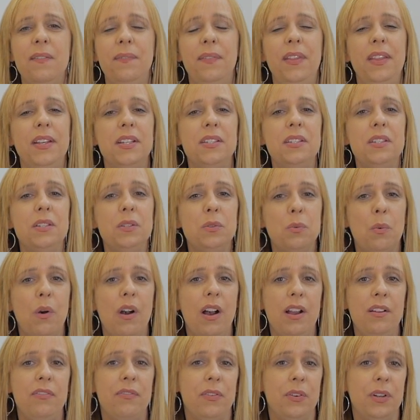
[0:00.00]
this is
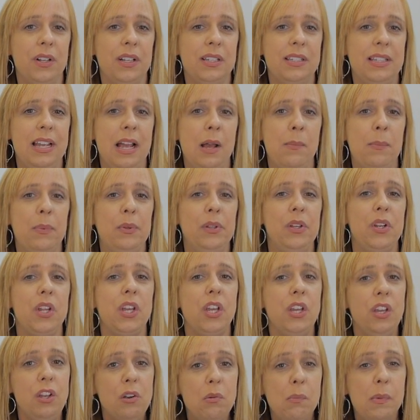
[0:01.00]
why, for example, in
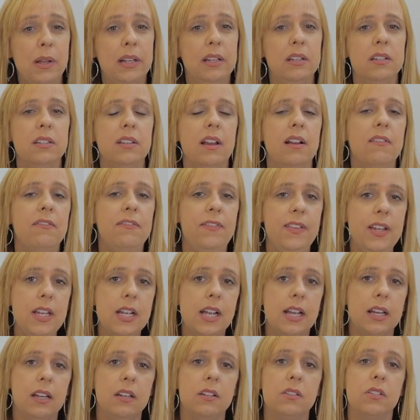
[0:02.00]
humans, a
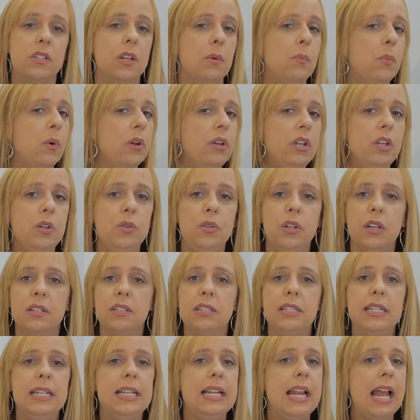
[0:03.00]
vegan, someone who
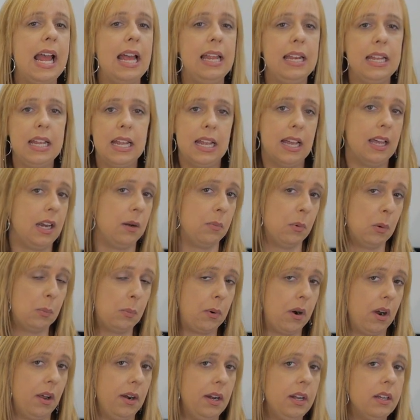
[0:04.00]
doesn't eat any animal
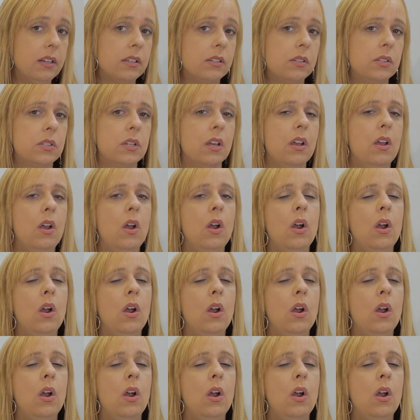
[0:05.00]
products,